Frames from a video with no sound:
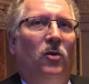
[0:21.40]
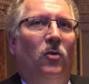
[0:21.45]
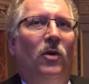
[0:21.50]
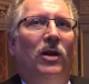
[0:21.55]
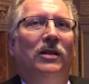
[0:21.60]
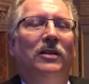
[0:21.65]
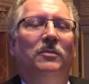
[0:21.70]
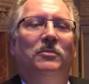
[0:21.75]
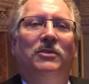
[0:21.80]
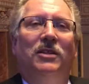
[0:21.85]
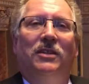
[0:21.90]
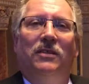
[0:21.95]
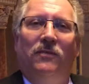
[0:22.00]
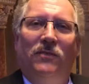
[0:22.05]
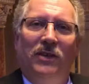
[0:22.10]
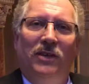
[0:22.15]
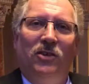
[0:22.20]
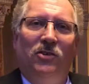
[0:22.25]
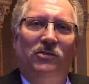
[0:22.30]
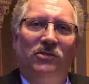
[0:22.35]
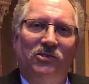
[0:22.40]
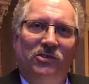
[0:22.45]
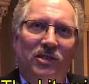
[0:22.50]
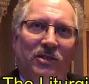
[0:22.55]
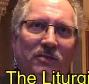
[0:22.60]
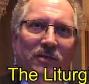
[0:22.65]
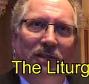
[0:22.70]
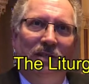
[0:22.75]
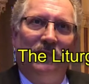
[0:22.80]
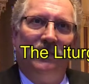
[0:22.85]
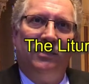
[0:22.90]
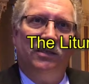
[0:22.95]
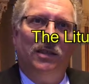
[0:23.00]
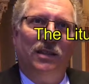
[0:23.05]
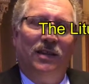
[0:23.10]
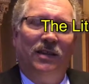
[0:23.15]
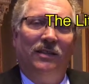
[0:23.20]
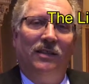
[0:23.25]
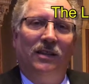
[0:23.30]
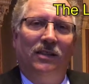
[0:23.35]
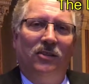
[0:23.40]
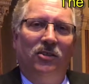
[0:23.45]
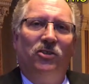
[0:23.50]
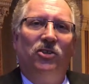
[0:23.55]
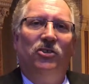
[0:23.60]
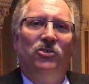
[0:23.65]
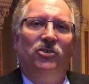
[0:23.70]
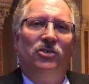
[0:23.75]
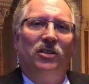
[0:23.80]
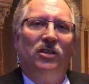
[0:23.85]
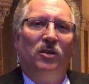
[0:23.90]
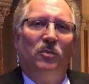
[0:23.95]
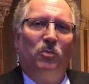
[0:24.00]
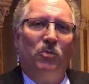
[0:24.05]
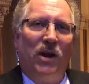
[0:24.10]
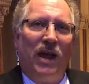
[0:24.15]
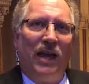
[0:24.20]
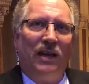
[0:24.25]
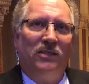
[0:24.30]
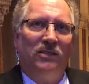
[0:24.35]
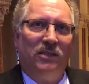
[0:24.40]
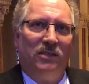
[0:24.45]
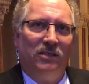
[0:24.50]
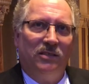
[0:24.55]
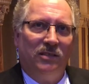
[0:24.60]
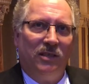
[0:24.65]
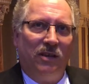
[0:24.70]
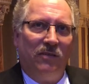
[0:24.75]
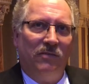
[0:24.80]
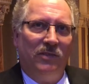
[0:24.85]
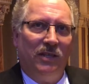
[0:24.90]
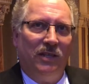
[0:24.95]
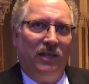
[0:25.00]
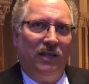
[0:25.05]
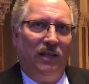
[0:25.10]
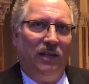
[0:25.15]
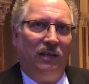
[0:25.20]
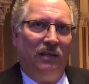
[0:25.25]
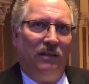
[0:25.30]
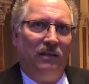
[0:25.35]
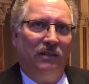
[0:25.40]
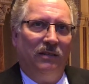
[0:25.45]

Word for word: Welcome to the video series, The Liturgical Praxis of the Deacon.